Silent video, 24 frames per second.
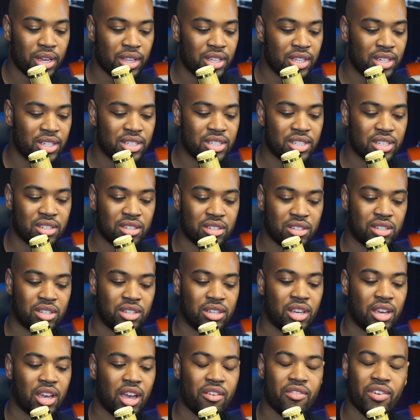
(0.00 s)
decision today
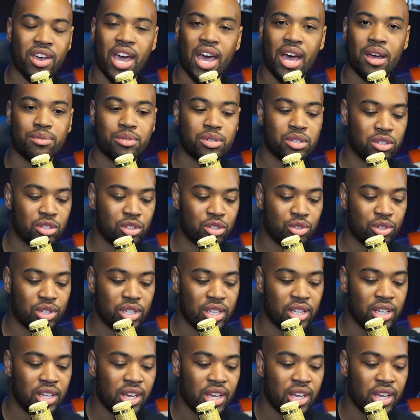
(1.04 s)
have absolutely